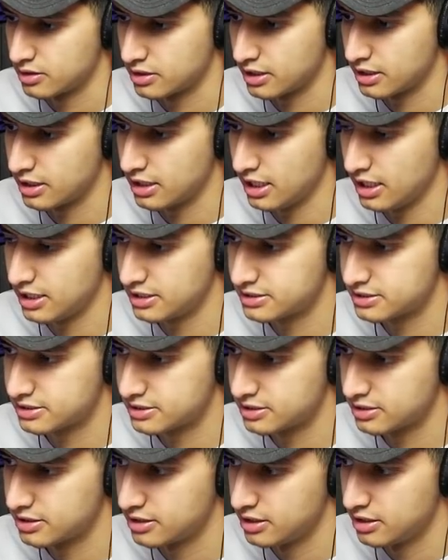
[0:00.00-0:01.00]
Okay,
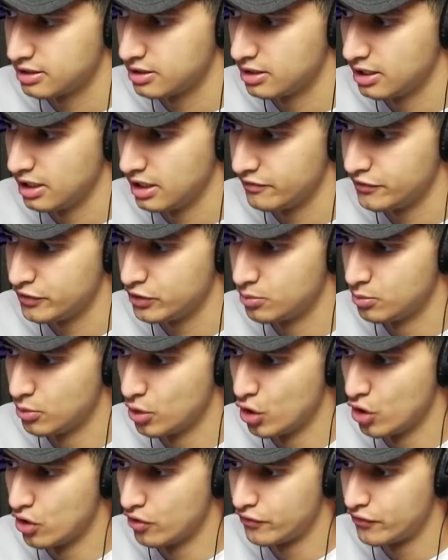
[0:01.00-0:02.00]
guys. If you
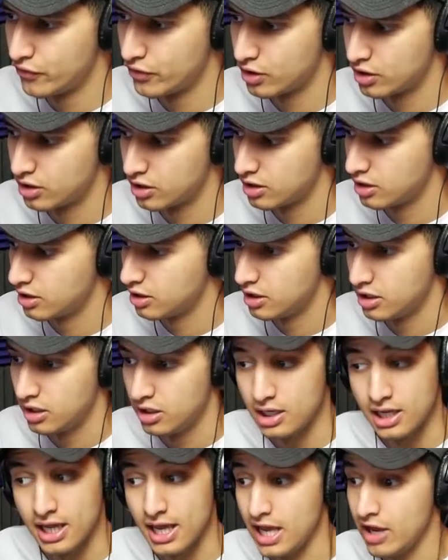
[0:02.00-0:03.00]
move...
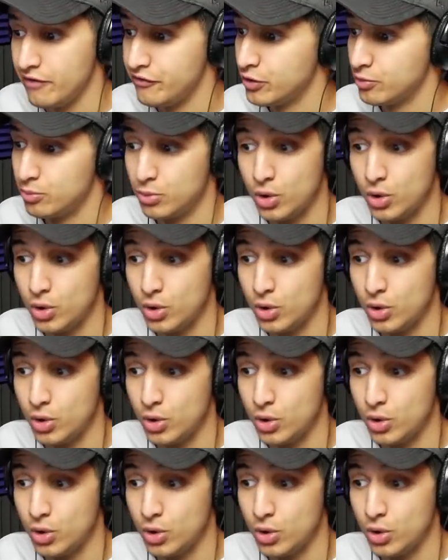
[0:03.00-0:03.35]
If you